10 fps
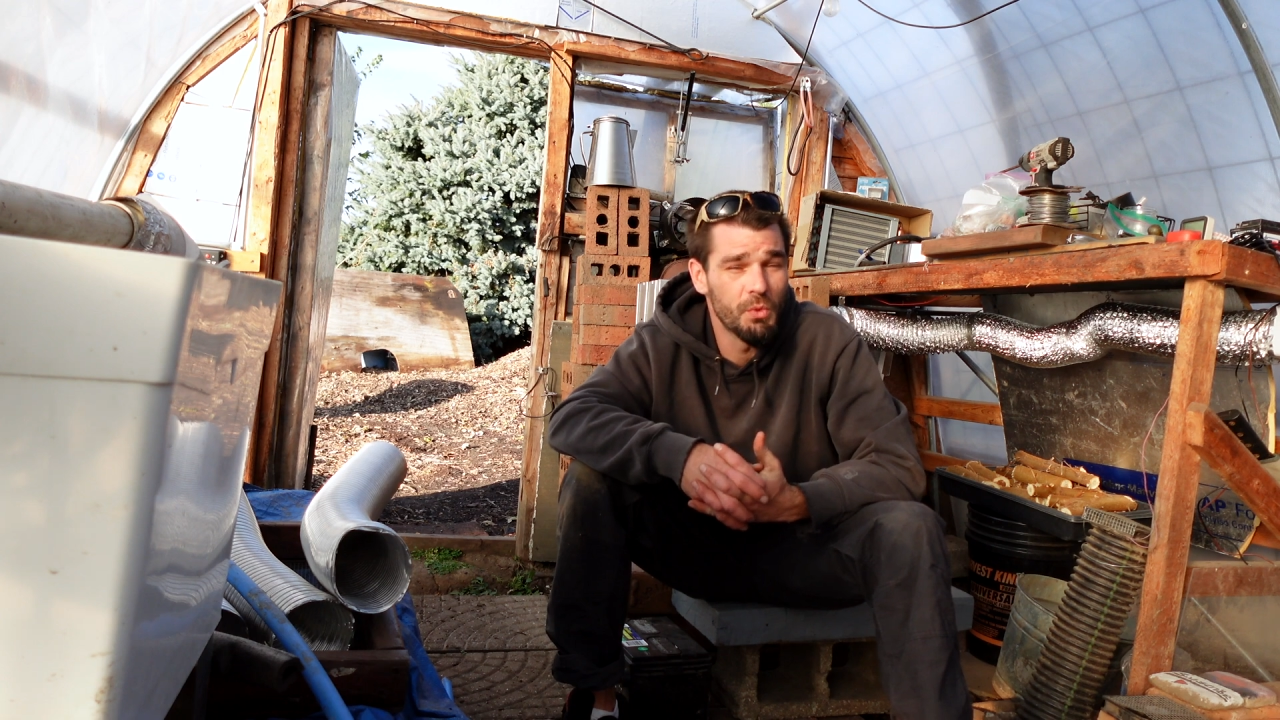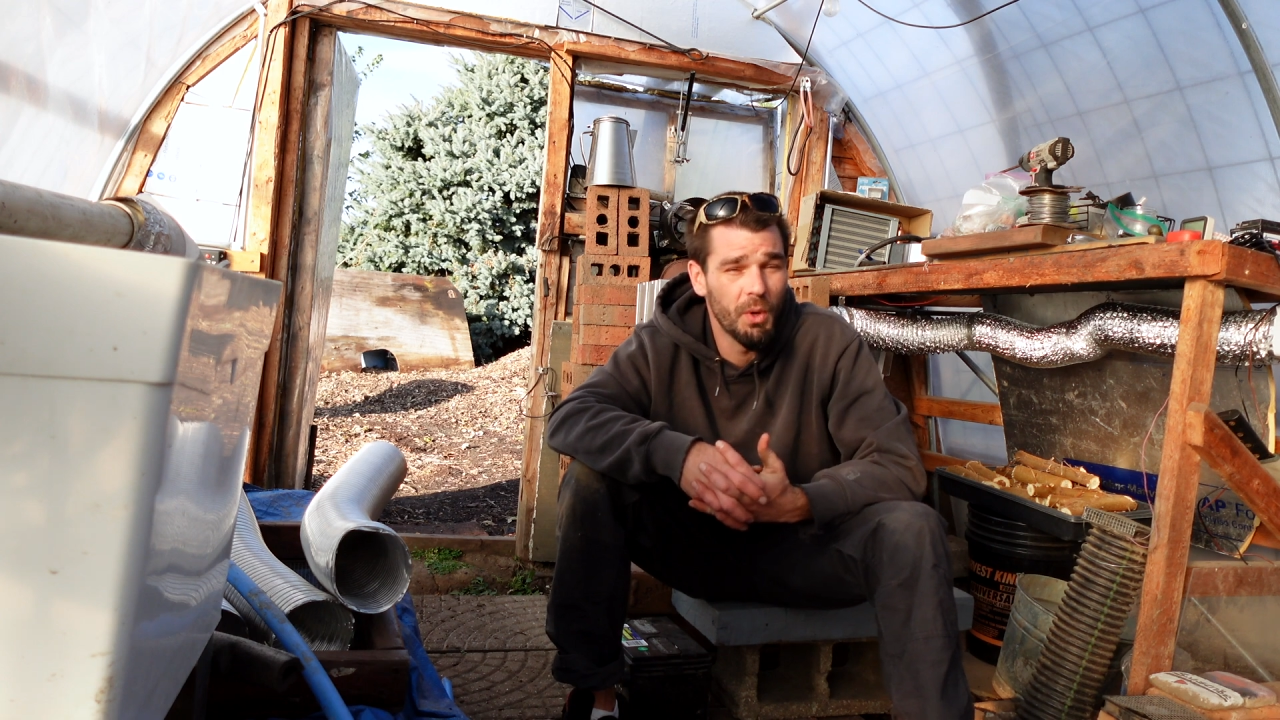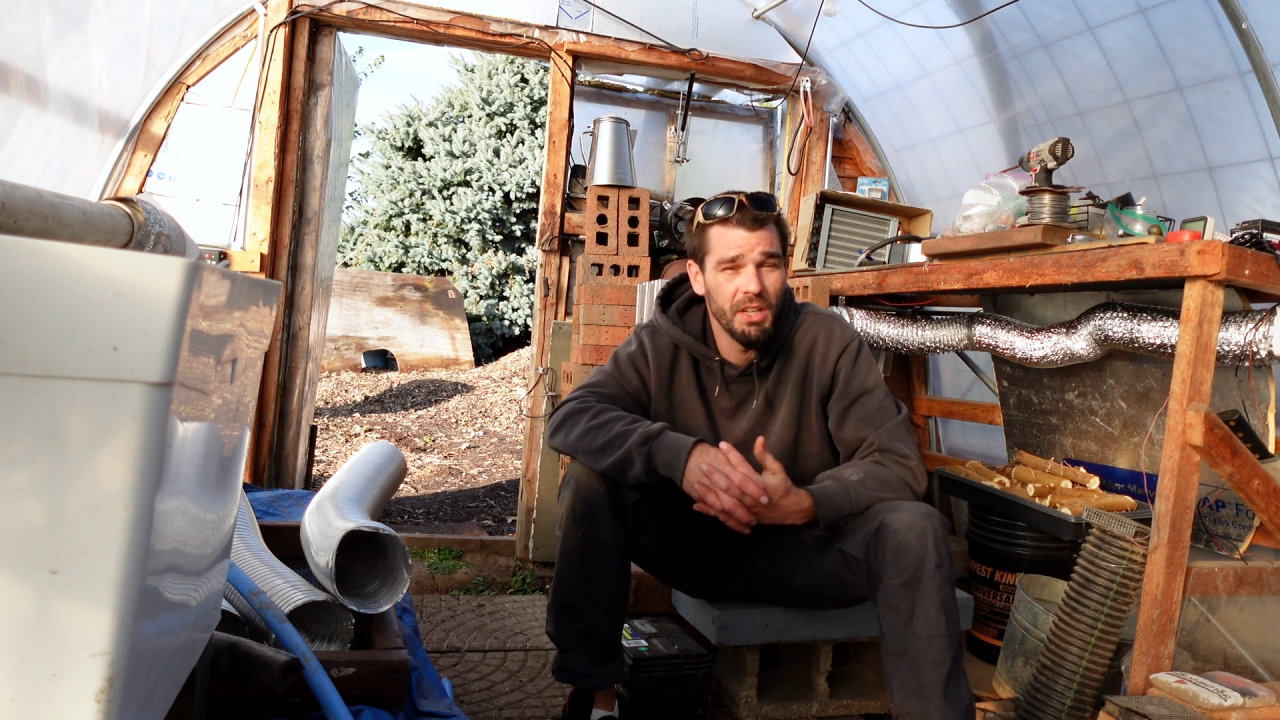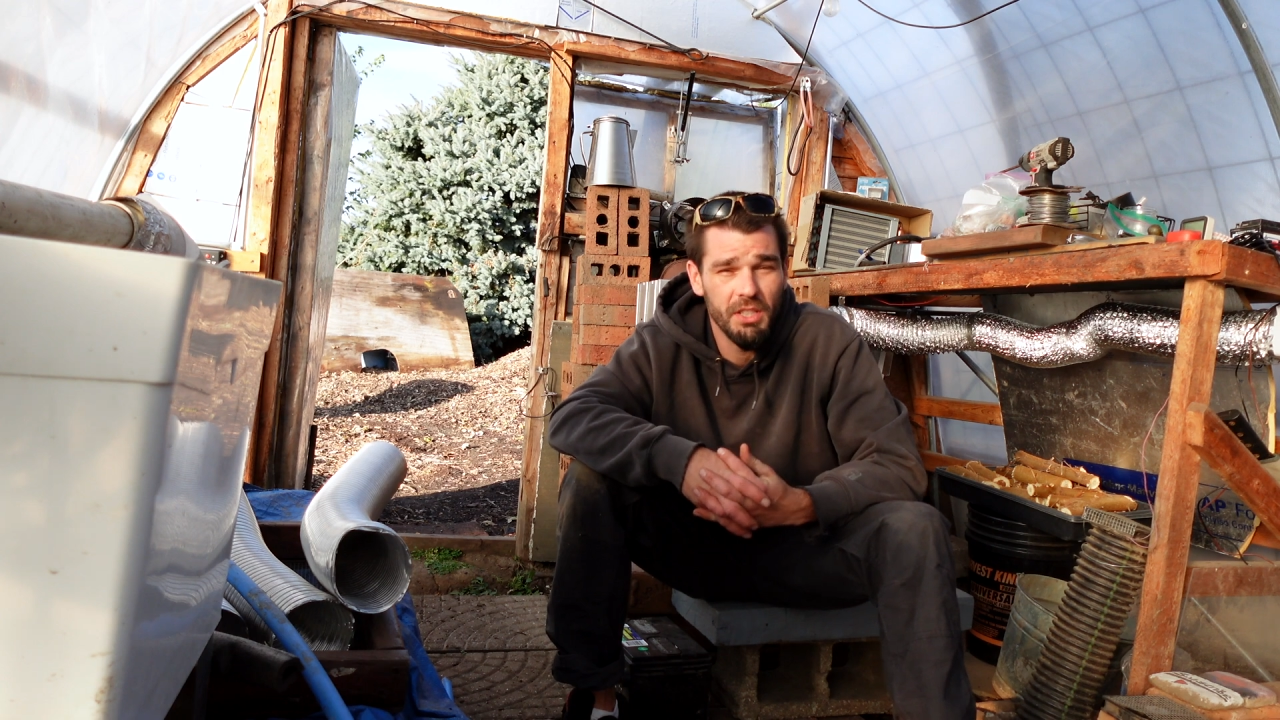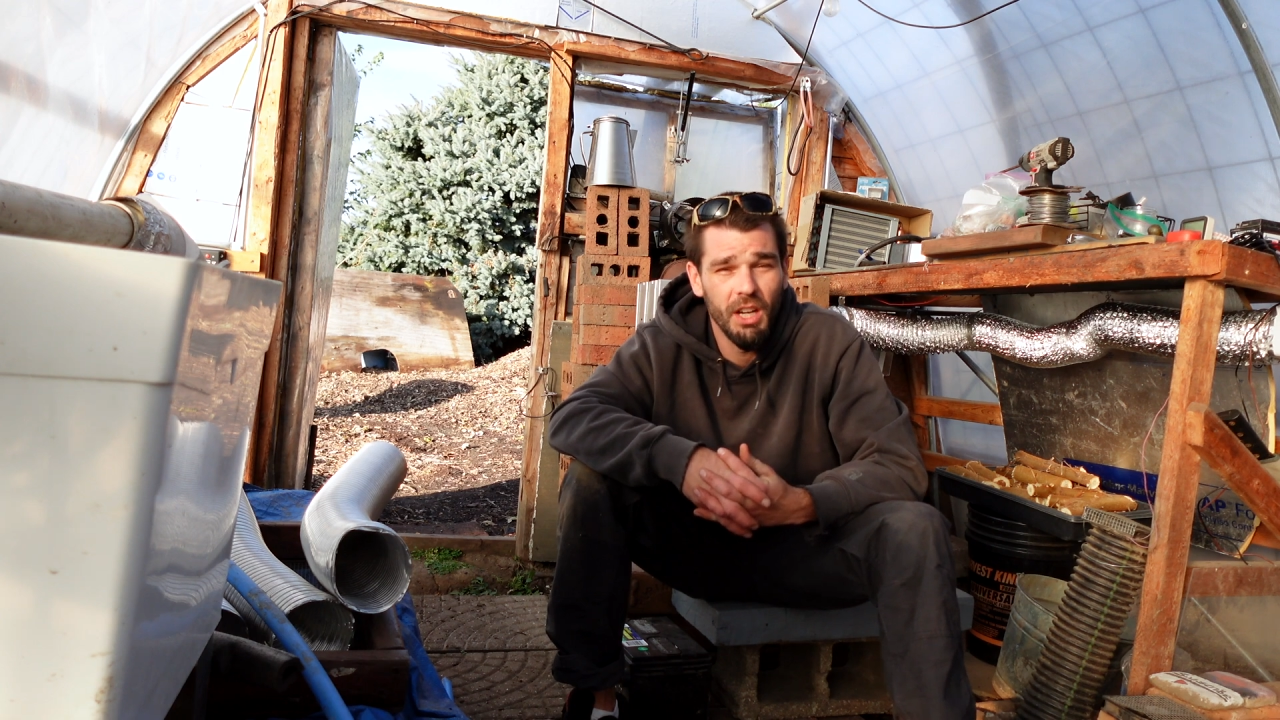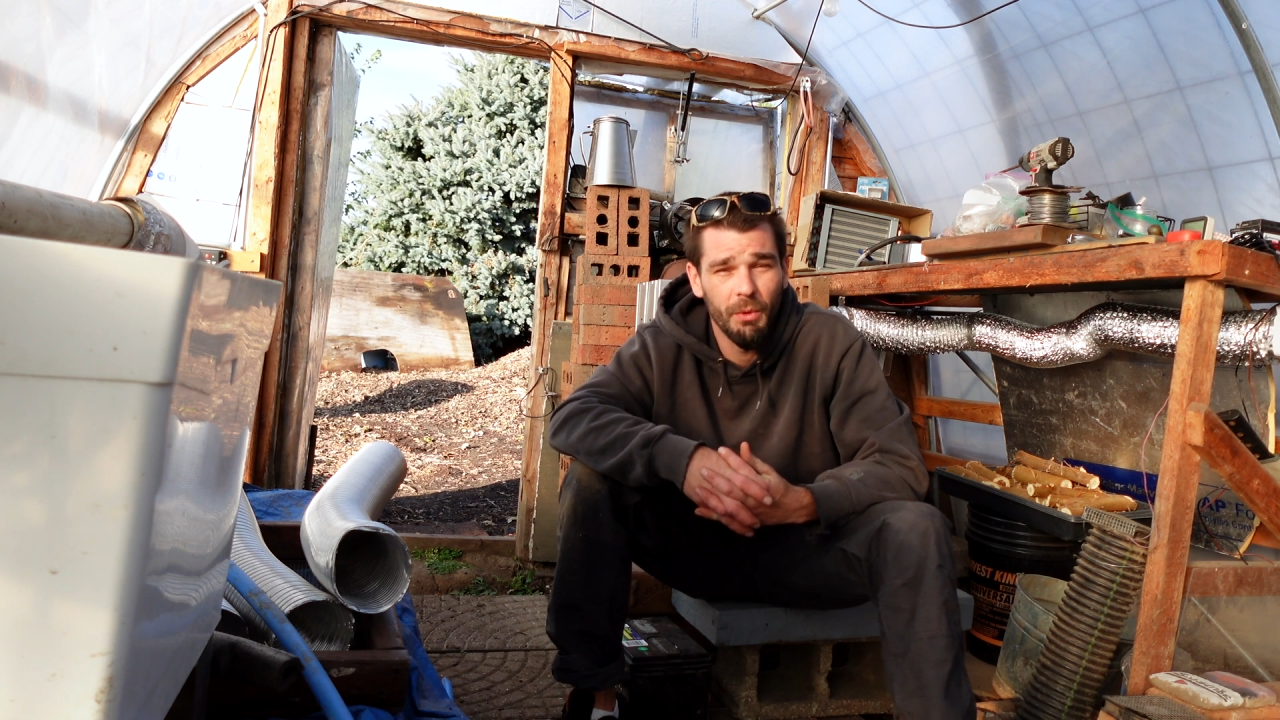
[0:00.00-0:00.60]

is what it's going